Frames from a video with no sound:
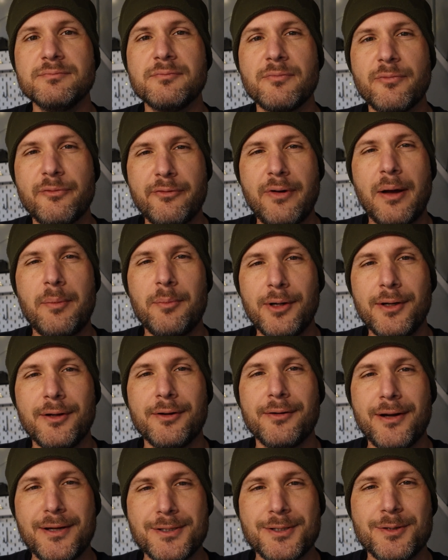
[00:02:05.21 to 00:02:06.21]
family
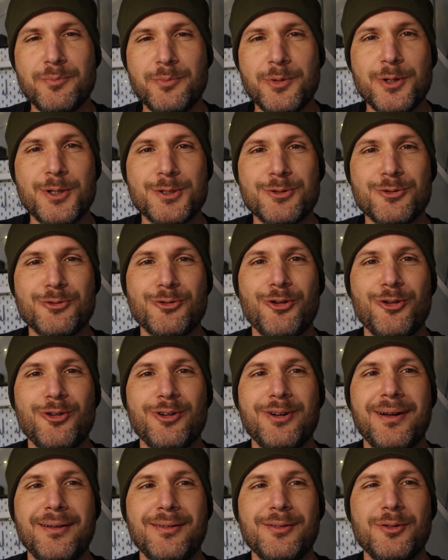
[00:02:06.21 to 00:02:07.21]
recipes, you know,
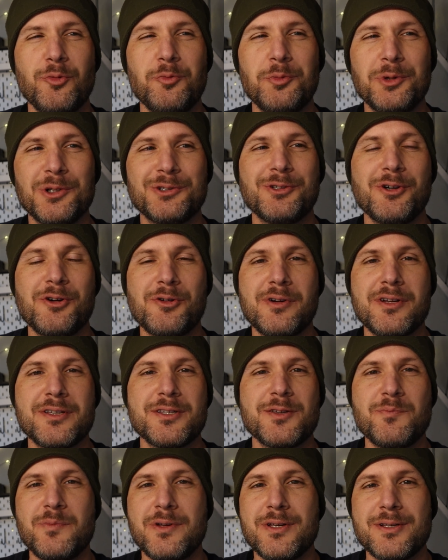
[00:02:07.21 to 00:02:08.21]
like your Biltong
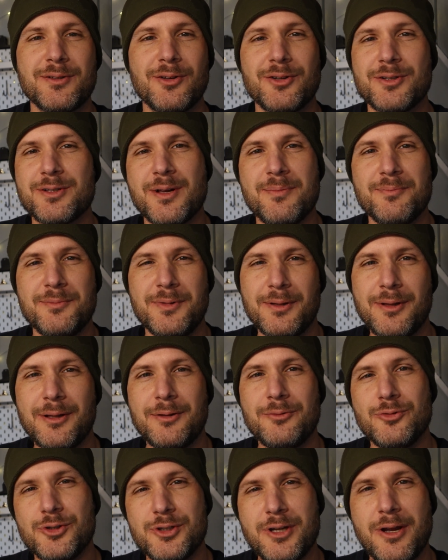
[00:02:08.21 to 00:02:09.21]
recipe is not something
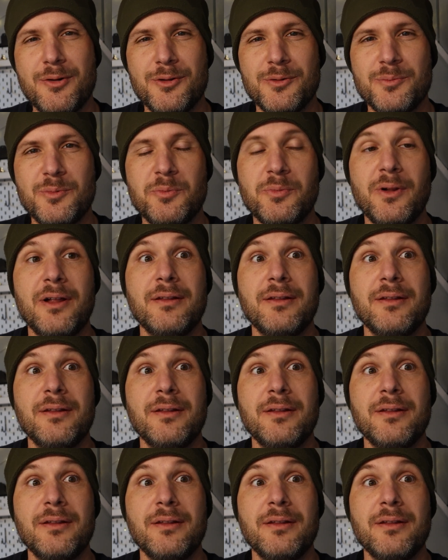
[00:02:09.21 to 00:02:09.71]
that you share with people.